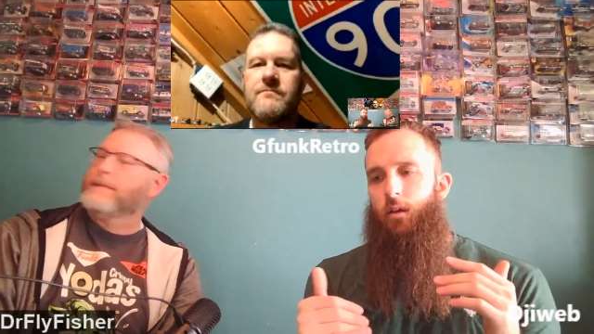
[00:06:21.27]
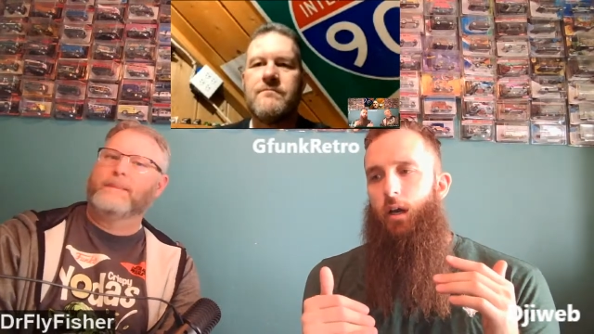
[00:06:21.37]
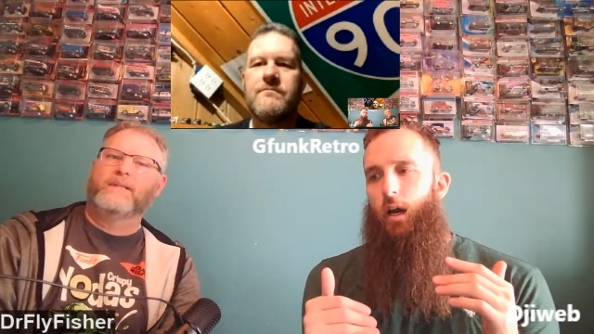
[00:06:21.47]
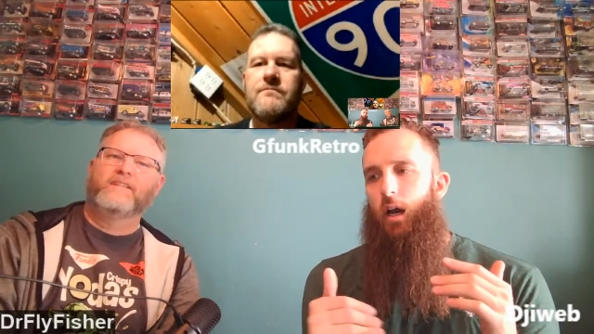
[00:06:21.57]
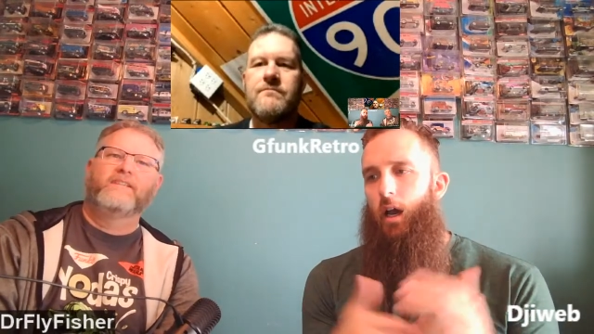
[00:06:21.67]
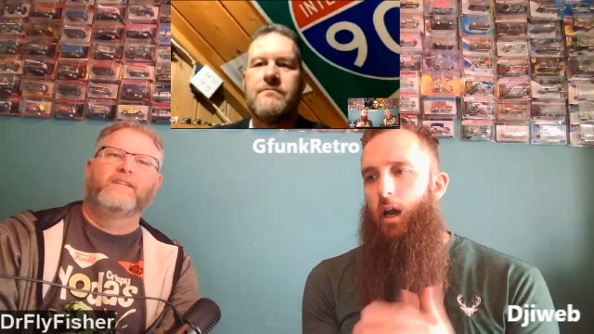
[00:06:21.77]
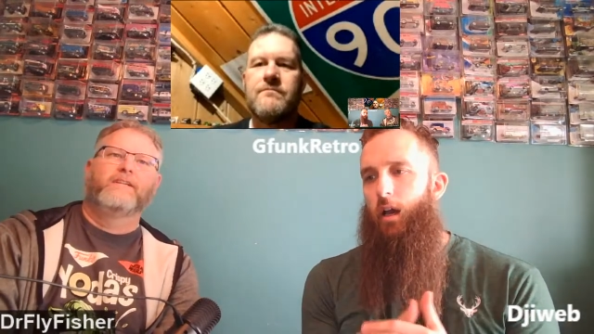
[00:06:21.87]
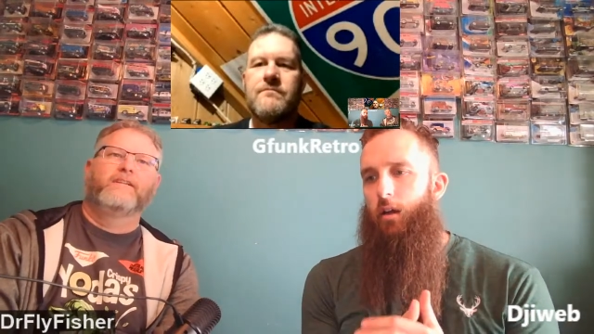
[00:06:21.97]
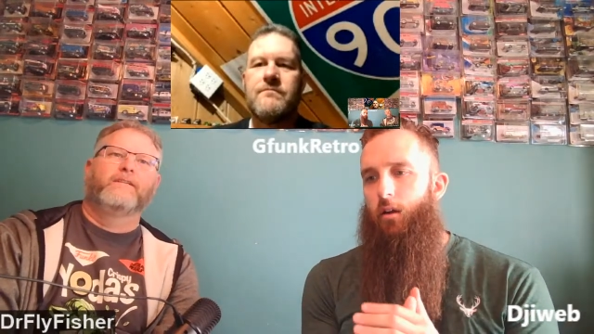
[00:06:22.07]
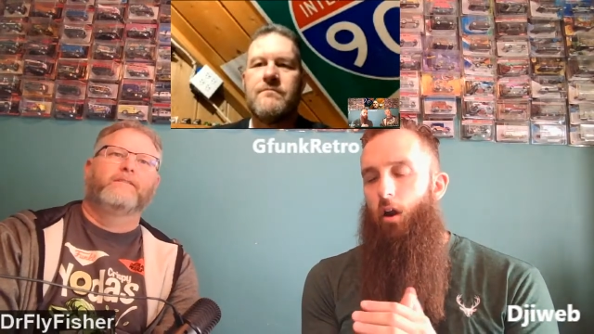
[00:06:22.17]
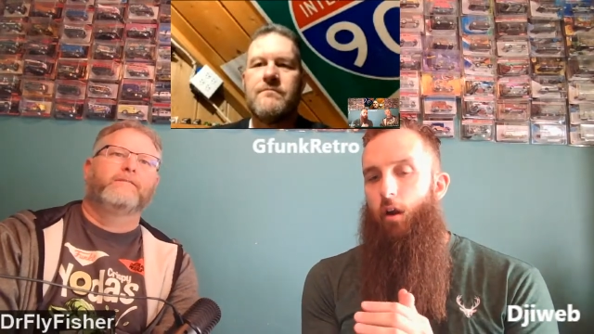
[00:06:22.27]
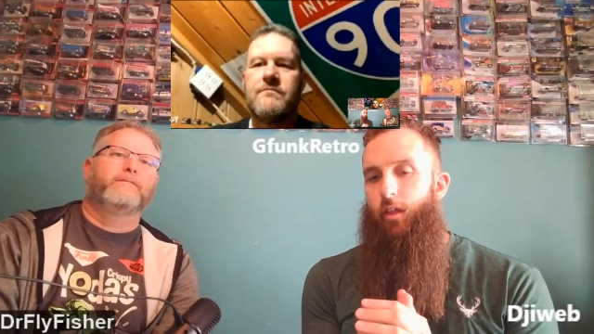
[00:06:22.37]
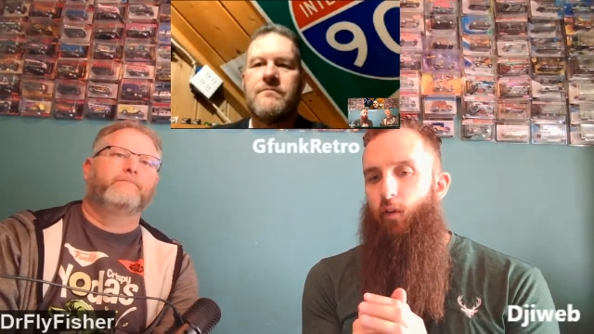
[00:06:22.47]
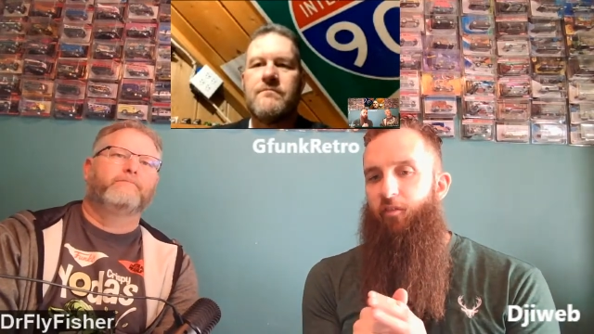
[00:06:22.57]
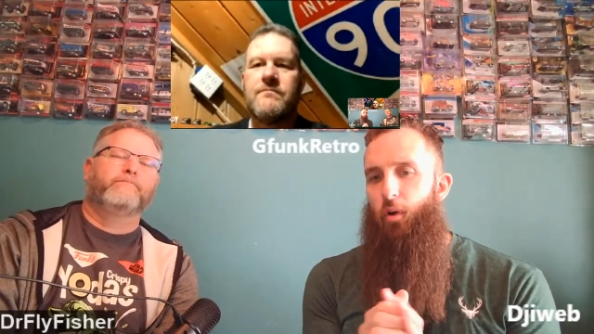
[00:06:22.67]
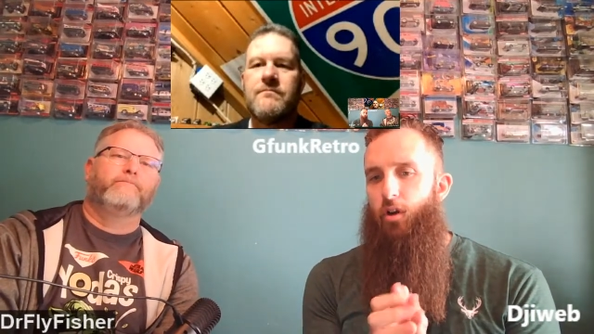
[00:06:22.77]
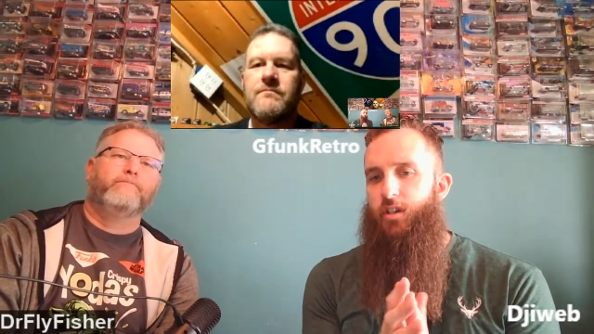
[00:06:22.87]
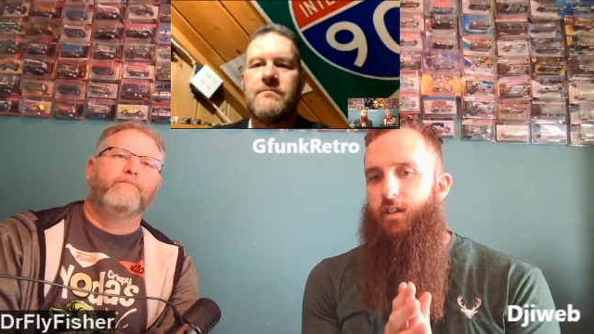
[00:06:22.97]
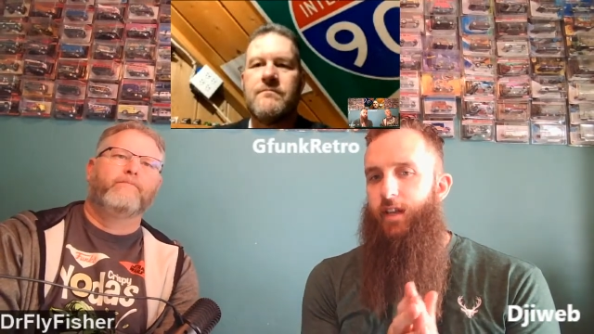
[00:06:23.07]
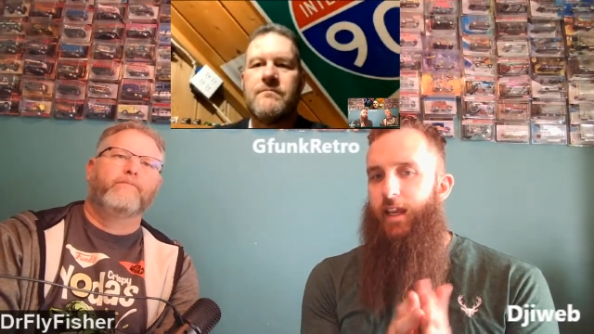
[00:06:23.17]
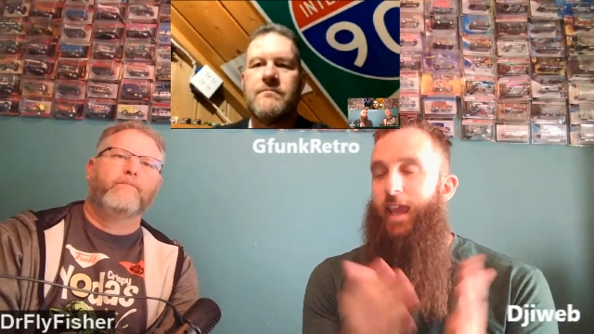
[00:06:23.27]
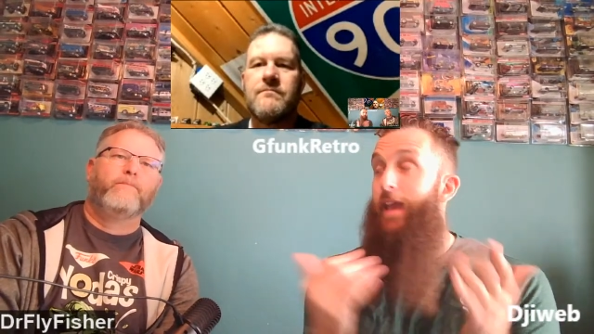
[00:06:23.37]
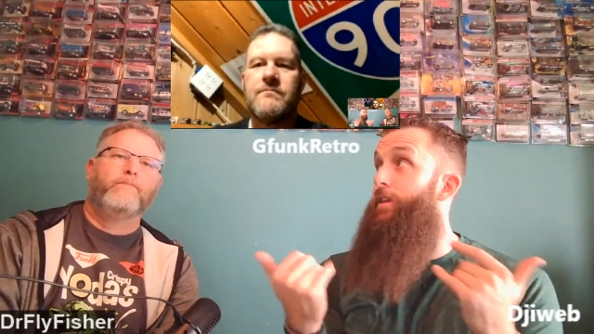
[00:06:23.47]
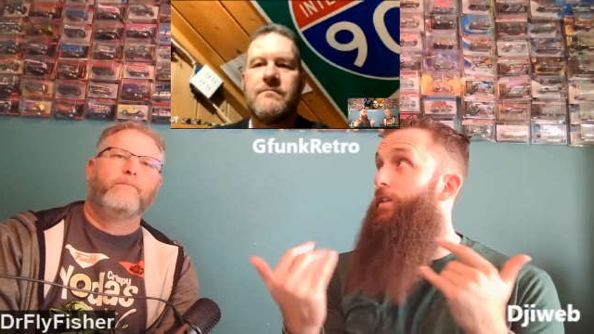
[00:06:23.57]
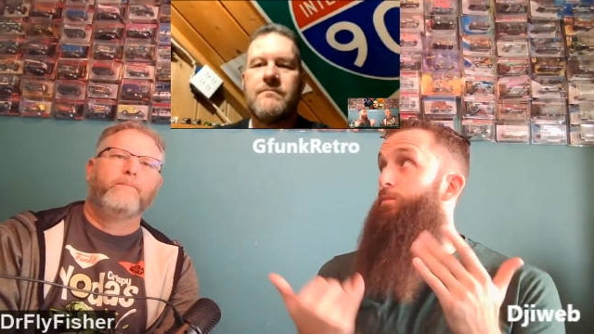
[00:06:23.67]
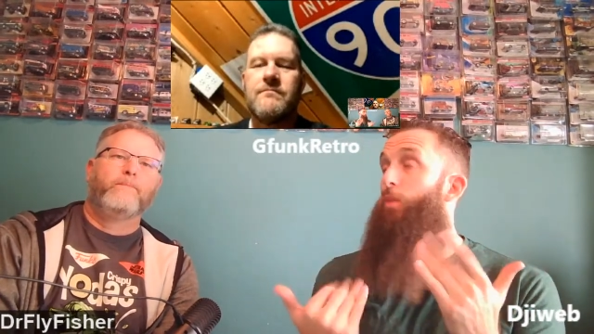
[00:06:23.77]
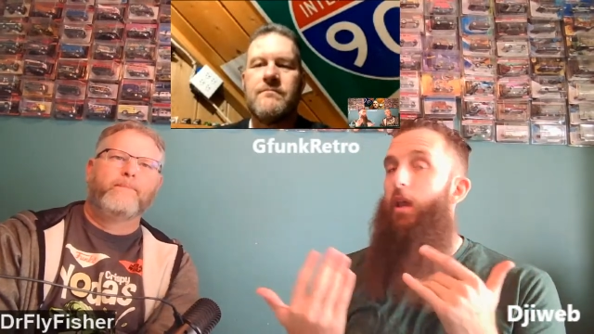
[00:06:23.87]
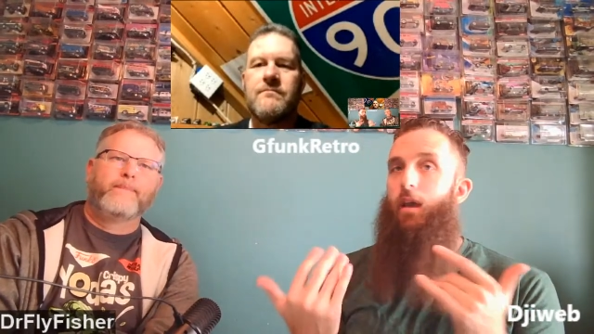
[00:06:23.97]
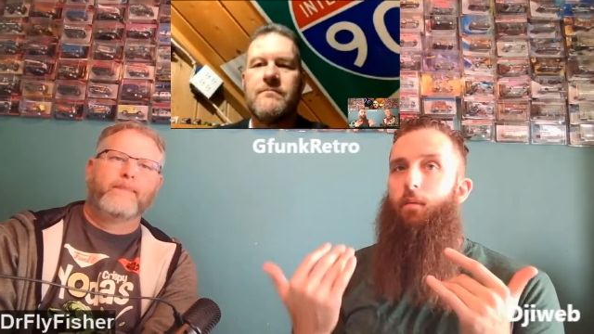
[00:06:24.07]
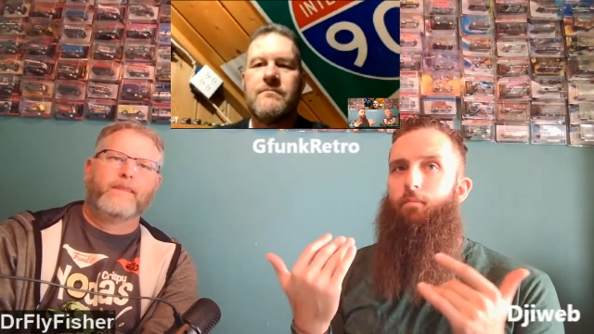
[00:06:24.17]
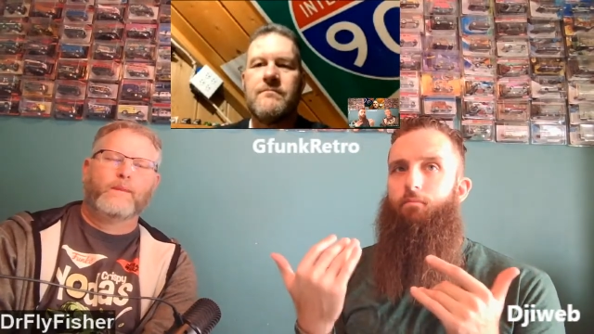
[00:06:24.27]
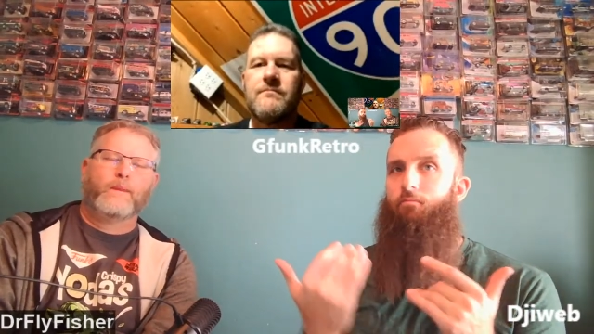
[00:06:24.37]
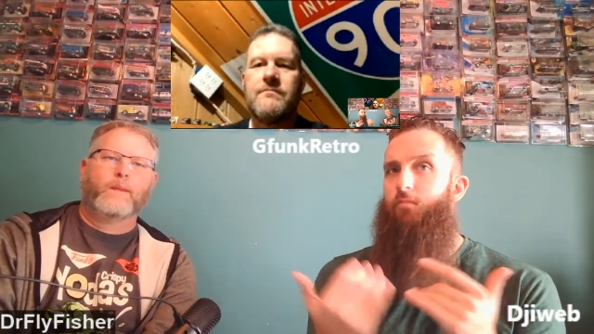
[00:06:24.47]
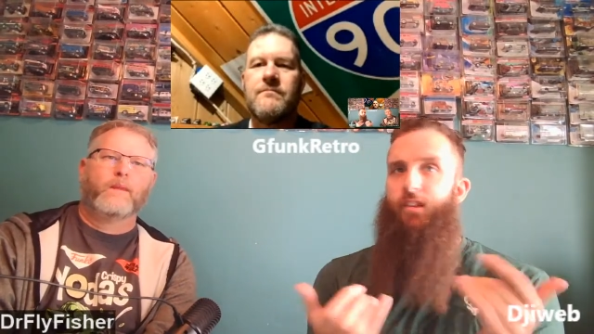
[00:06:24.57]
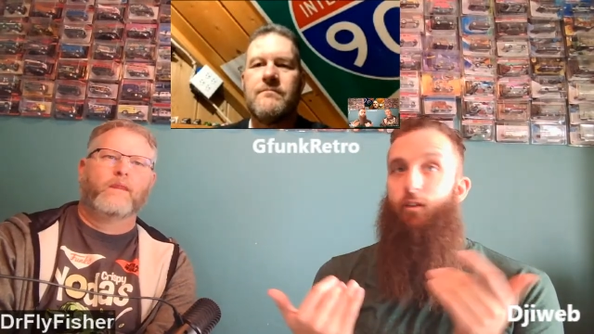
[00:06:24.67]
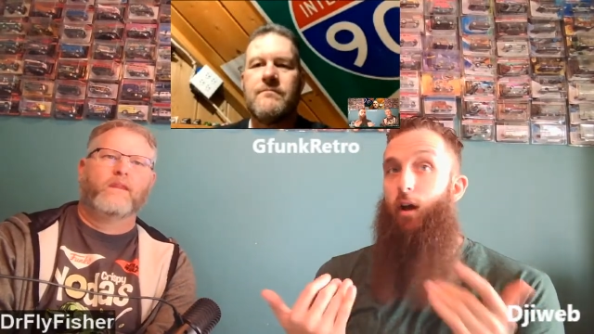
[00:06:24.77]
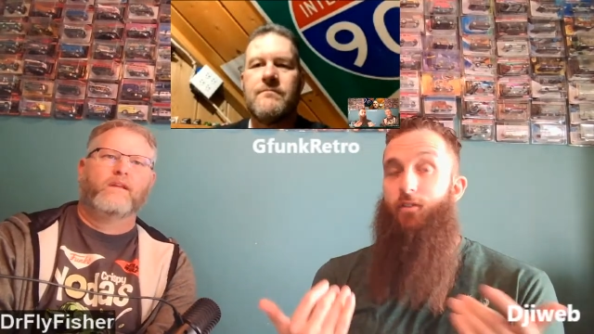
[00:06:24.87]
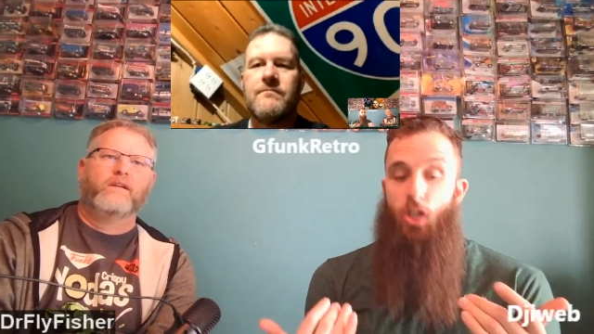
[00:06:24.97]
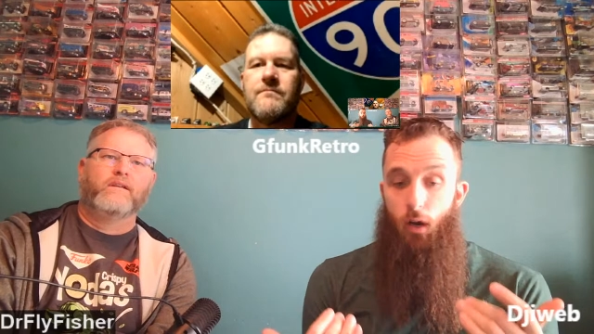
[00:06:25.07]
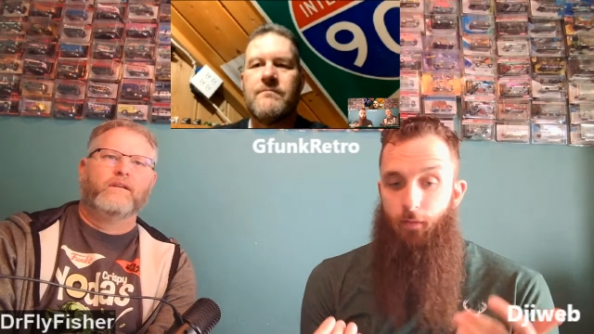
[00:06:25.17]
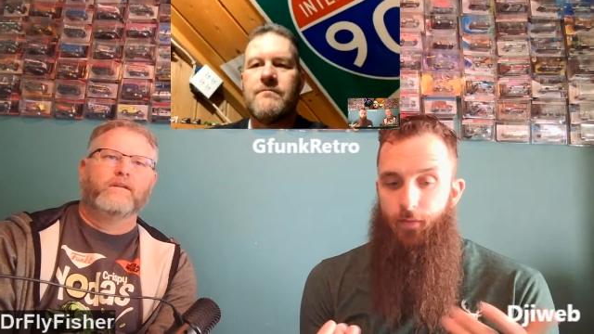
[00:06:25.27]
Speaker 1: uh, car that we purchased, I can't display it because they don't have a shelf.